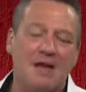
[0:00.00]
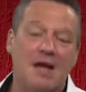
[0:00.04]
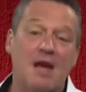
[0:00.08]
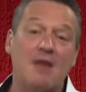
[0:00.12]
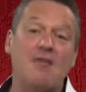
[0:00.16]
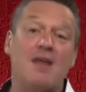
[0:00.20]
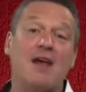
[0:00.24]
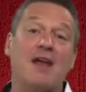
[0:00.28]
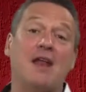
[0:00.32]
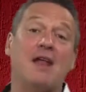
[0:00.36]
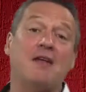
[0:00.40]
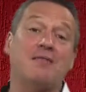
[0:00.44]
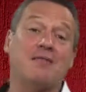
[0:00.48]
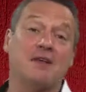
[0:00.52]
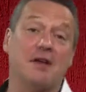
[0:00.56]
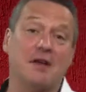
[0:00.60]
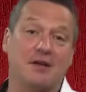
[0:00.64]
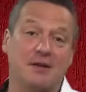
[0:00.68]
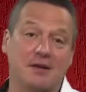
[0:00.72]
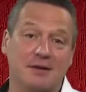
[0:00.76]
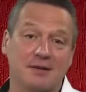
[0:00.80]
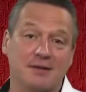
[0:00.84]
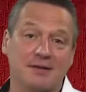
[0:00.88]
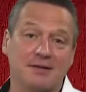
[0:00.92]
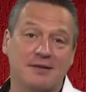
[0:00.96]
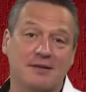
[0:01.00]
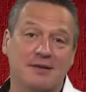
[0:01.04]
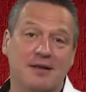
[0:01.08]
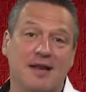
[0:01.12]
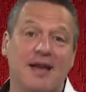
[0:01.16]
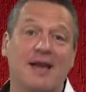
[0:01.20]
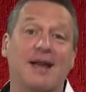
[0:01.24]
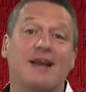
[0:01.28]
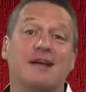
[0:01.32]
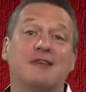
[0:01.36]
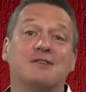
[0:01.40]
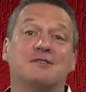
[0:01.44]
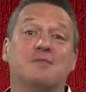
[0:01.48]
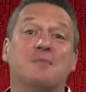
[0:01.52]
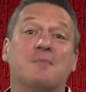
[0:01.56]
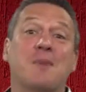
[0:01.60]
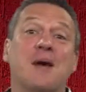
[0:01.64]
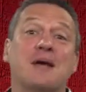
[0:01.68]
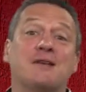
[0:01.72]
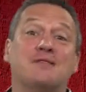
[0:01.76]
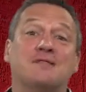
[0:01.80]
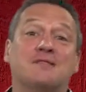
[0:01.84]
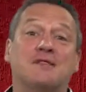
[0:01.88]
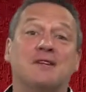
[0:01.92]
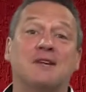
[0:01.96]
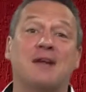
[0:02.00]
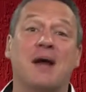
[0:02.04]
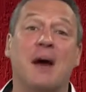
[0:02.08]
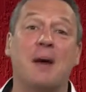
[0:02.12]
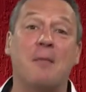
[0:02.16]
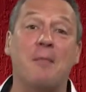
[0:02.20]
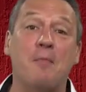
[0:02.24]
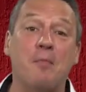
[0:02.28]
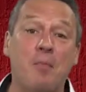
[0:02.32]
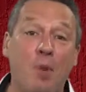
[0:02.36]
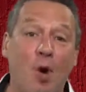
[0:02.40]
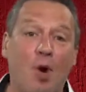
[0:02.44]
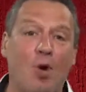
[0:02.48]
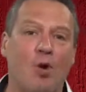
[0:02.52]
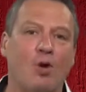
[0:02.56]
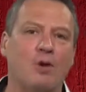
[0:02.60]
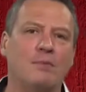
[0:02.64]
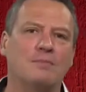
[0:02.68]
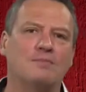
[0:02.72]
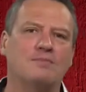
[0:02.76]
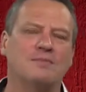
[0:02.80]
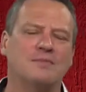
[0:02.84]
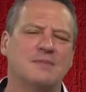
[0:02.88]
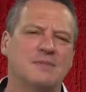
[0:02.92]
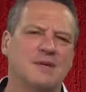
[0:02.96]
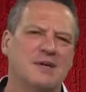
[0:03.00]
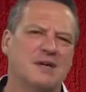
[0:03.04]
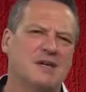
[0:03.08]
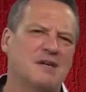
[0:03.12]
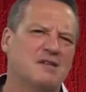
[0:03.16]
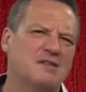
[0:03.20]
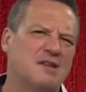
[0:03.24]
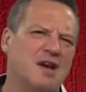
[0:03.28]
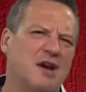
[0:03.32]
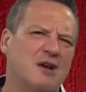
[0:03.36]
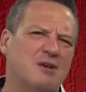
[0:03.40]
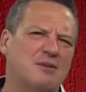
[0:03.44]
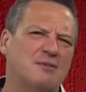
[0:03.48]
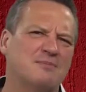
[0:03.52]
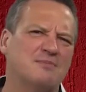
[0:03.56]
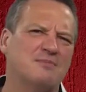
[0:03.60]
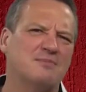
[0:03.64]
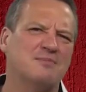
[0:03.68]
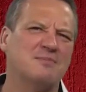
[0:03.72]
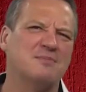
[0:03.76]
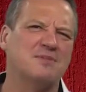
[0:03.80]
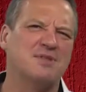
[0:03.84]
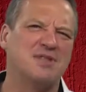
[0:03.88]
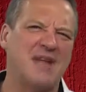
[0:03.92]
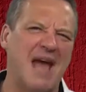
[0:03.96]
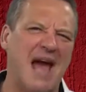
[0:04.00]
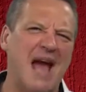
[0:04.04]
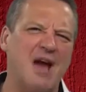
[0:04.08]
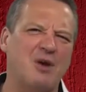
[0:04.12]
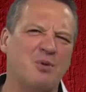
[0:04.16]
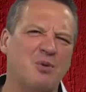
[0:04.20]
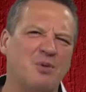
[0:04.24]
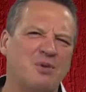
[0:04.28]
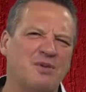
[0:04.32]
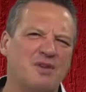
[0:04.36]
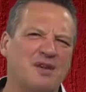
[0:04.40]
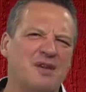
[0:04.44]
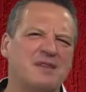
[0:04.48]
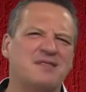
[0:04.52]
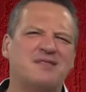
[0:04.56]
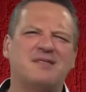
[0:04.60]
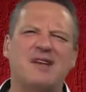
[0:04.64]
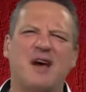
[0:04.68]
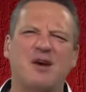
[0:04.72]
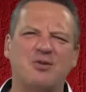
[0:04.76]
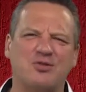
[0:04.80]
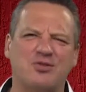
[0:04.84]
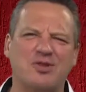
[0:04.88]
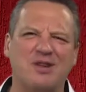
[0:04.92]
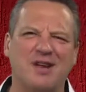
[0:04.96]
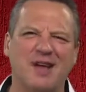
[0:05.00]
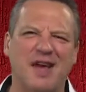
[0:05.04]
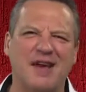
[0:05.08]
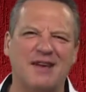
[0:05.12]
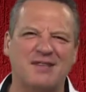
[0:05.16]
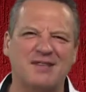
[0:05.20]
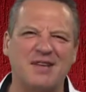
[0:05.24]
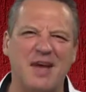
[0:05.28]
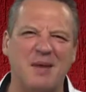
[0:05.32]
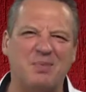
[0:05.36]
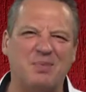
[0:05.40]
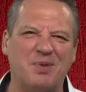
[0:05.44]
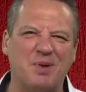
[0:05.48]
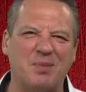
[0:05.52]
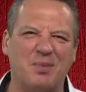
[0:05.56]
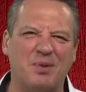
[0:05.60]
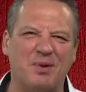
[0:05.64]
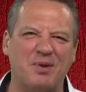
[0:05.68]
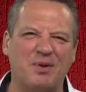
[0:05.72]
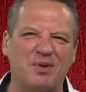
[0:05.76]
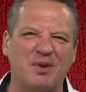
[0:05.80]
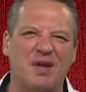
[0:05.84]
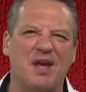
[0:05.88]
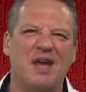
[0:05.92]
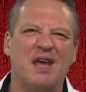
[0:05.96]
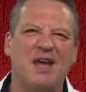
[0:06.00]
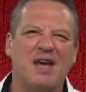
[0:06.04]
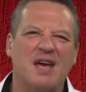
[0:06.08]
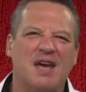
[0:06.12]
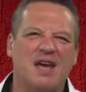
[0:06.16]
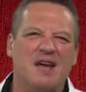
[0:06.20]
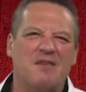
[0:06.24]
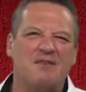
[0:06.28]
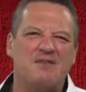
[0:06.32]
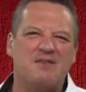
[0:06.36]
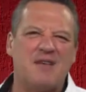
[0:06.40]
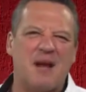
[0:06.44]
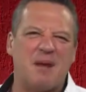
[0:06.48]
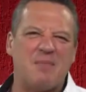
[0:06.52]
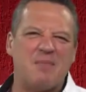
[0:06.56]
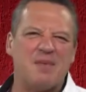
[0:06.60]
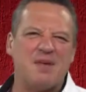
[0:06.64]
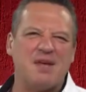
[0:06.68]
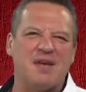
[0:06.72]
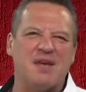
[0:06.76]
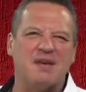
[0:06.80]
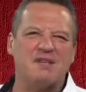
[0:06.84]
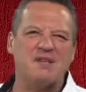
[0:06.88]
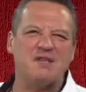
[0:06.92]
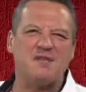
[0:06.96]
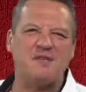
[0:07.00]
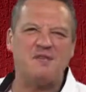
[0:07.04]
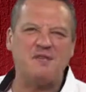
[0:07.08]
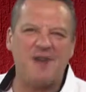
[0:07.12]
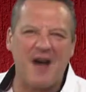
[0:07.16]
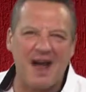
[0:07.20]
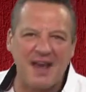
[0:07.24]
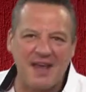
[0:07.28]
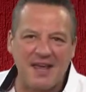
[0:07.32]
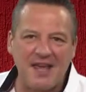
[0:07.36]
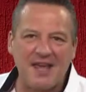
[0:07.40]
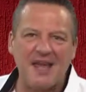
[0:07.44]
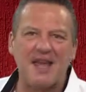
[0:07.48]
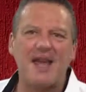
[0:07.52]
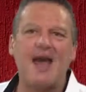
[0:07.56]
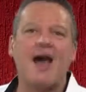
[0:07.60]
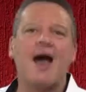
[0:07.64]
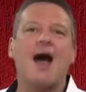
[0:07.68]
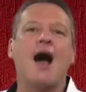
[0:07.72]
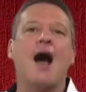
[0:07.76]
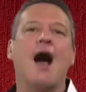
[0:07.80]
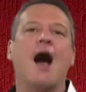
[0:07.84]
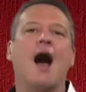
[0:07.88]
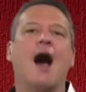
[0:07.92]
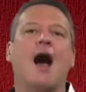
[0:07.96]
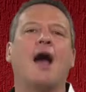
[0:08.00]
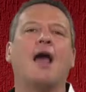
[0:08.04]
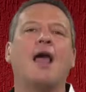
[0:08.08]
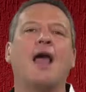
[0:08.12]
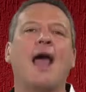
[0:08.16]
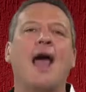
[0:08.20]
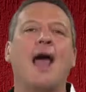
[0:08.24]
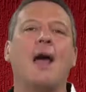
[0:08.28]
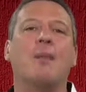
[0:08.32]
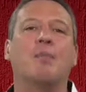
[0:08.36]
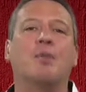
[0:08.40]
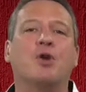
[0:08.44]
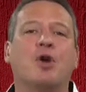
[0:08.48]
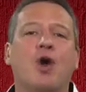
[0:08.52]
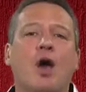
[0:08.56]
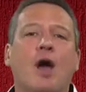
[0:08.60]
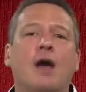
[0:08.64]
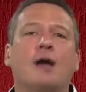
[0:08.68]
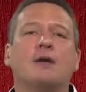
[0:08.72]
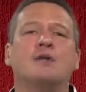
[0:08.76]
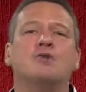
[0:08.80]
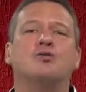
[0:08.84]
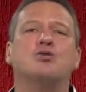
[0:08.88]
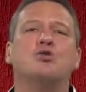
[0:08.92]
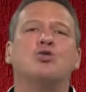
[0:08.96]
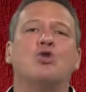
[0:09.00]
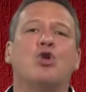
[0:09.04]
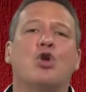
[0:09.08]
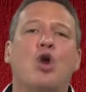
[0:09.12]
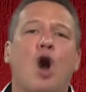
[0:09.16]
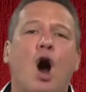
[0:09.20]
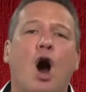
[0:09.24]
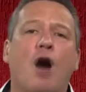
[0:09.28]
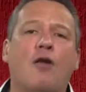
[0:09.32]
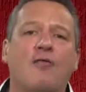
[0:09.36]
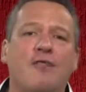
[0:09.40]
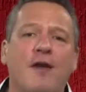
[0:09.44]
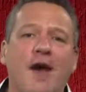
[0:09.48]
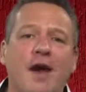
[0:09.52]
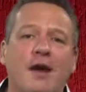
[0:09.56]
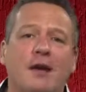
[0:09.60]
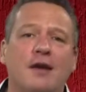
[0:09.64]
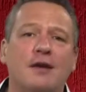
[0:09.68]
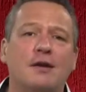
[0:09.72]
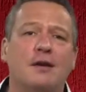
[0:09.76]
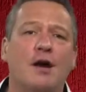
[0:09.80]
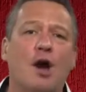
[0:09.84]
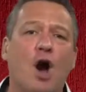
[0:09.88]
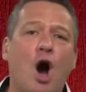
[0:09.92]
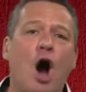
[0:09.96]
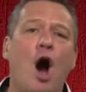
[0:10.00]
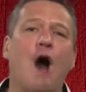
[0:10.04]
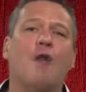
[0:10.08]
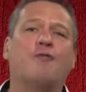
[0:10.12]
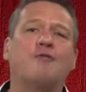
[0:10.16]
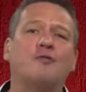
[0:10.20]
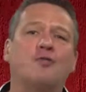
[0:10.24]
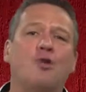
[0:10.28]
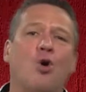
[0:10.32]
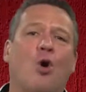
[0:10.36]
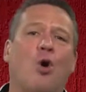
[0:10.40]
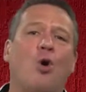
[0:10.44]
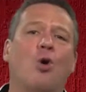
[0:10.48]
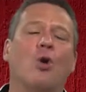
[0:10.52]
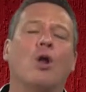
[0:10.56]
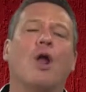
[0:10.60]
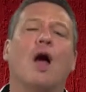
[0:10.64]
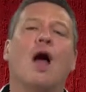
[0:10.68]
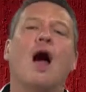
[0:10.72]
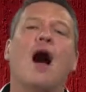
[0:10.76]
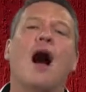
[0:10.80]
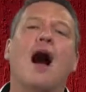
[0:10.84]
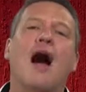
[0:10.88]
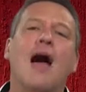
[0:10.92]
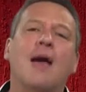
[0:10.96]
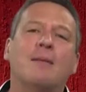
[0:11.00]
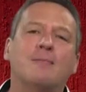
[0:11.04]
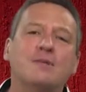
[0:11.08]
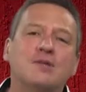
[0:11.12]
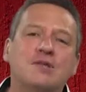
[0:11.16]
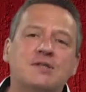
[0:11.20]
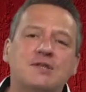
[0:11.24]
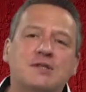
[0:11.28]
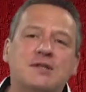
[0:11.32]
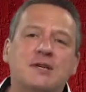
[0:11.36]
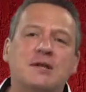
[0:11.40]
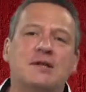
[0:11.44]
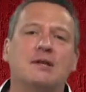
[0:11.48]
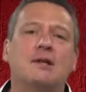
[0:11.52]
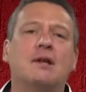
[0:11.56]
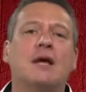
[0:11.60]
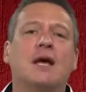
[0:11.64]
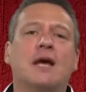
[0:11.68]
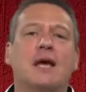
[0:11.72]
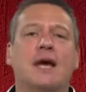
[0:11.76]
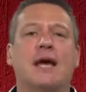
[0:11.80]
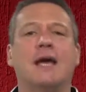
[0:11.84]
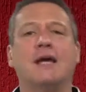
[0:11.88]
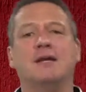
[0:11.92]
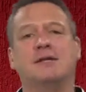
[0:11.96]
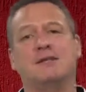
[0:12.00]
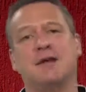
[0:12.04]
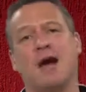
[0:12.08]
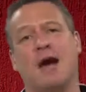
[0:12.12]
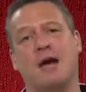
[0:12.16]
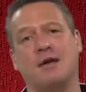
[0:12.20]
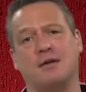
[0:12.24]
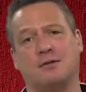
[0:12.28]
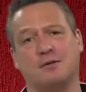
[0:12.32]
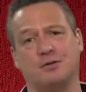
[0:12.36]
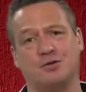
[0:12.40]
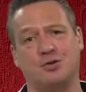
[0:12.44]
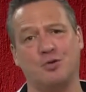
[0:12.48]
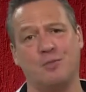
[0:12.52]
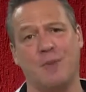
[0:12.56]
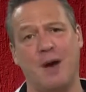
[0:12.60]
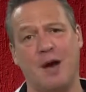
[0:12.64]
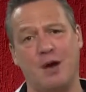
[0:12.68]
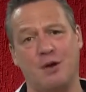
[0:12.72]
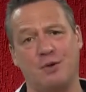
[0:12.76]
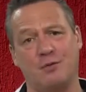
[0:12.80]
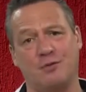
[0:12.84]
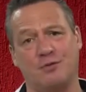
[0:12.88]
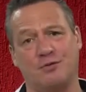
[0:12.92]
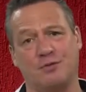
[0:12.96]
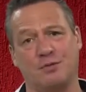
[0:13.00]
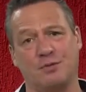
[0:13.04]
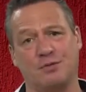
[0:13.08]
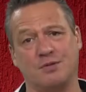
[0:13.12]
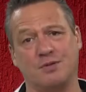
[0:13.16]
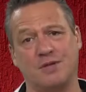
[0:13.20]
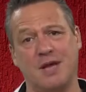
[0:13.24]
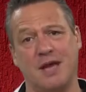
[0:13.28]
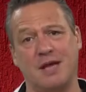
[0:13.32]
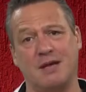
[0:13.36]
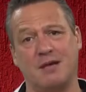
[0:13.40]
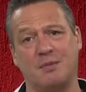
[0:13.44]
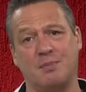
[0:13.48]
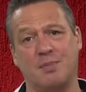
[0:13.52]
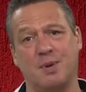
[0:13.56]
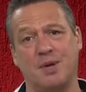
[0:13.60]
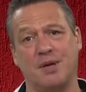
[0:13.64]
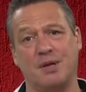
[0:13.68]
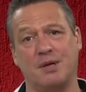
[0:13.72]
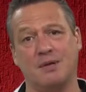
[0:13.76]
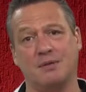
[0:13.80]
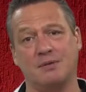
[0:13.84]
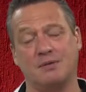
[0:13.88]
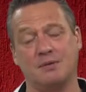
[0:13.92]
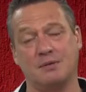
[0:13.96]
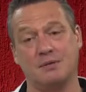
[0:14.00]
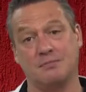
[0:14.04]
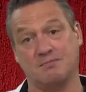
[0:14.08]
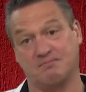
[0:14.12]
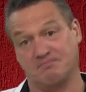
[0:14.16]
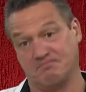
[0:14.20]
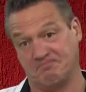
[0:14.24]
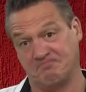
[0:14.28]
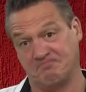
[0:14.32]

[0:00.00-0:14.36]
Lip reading: If anything, it has messed it up more. So, down with the socially acceptable. If something is funny, I am going to laugh at it. After all, I'm still entitled to my own thoughts and opinions.